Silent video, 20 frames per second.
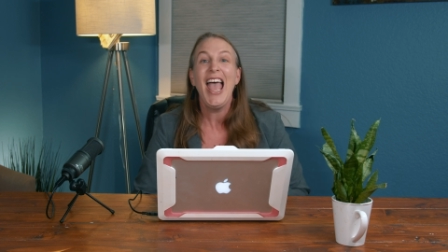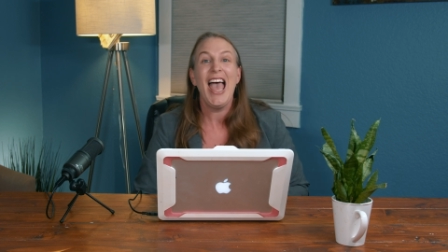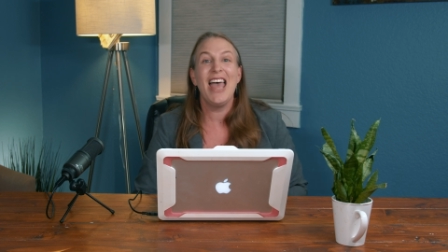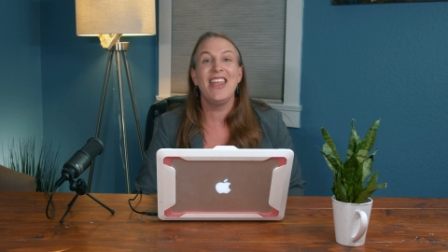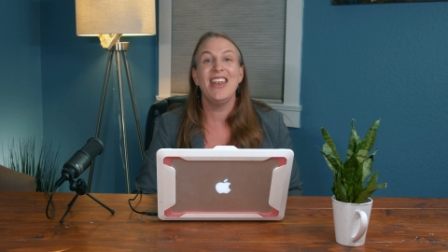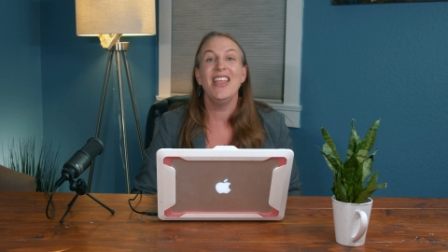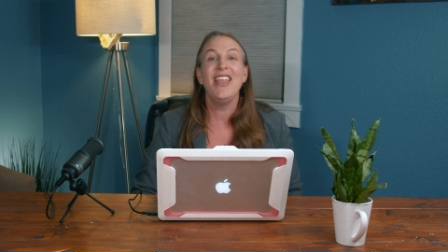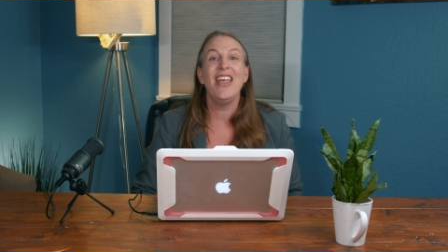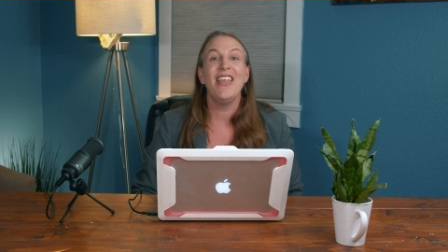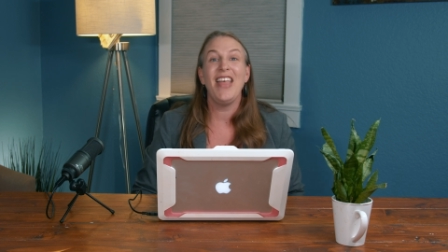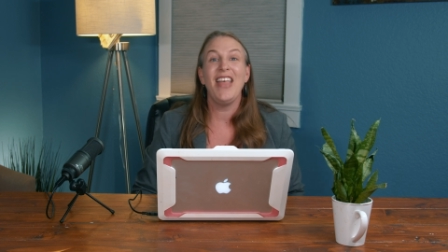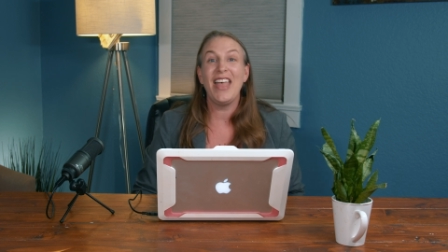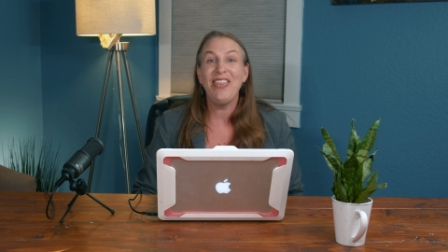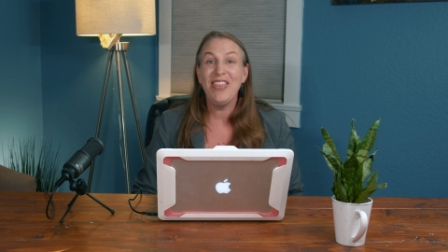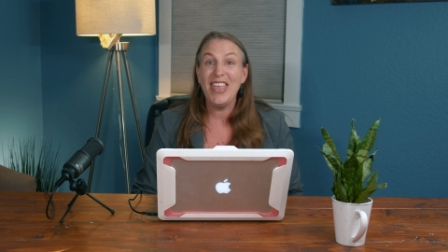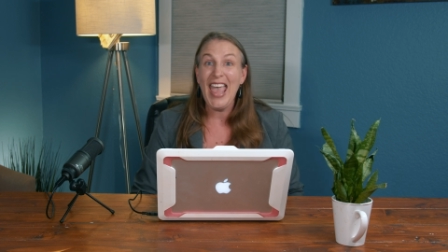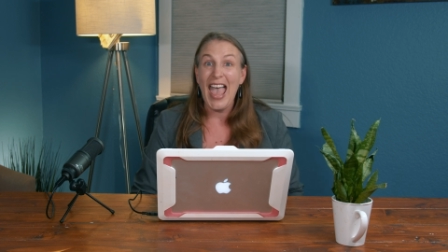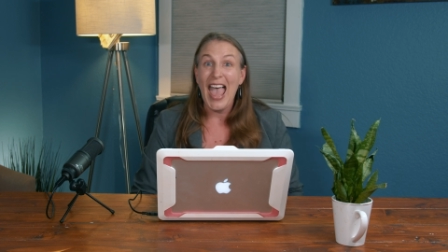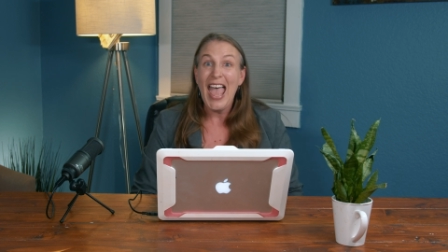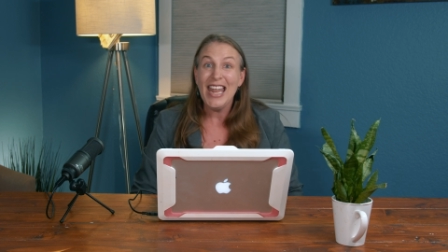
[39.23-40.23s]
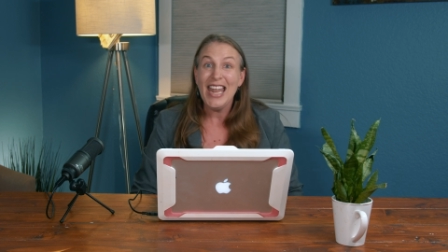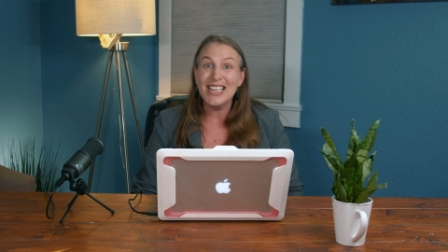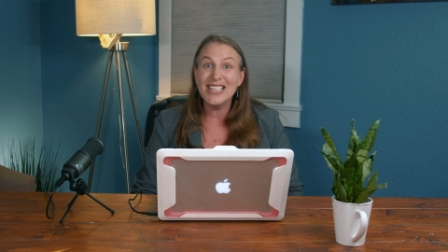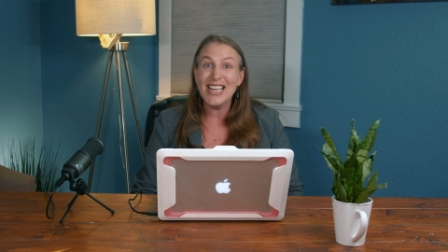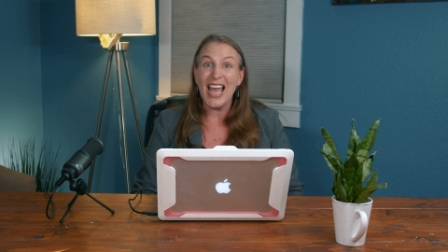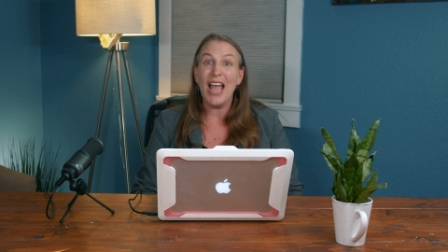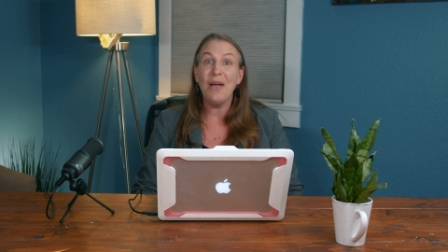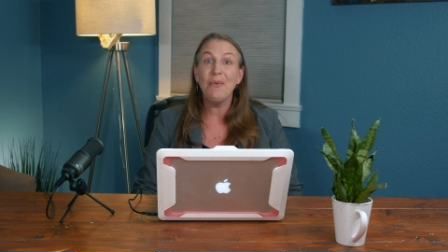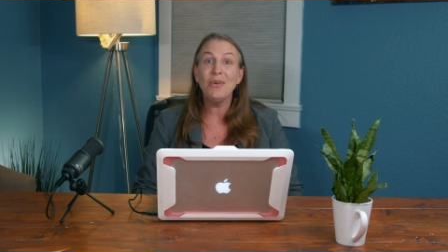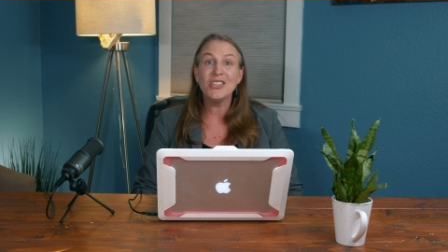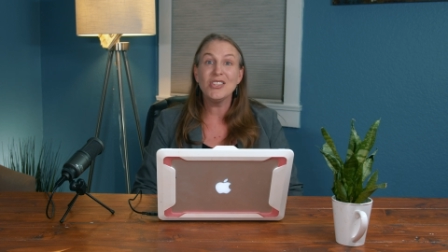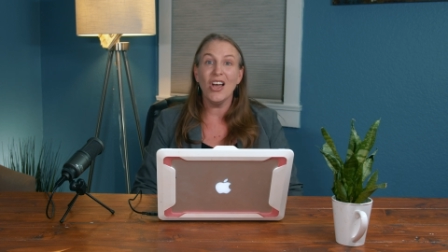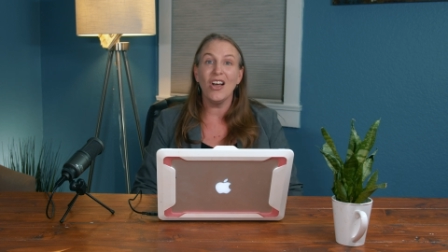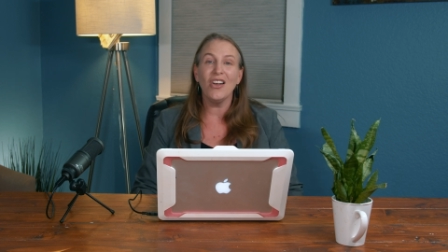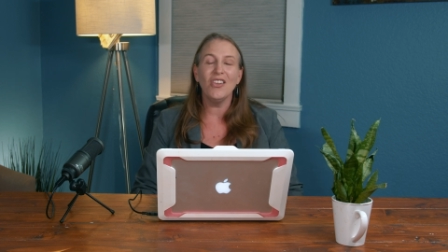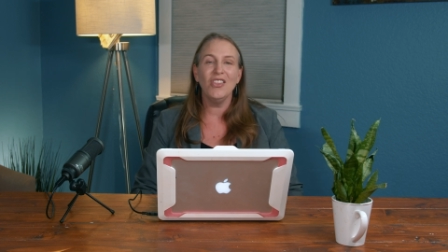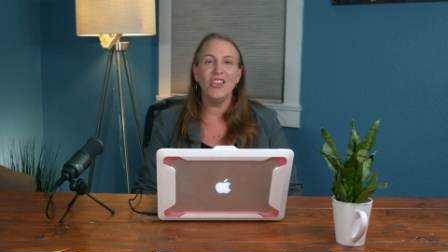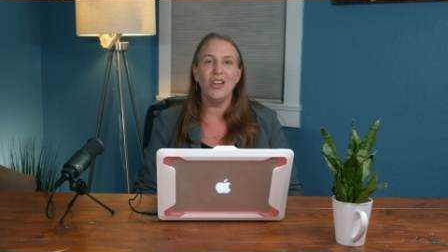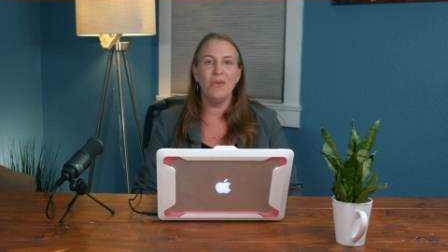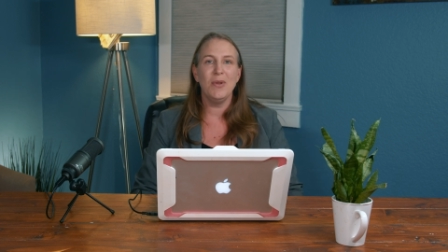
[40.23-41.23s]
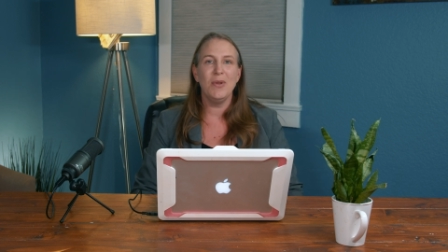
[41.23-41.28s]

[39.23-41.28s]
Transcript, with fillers: And at, at the end, I will talk a little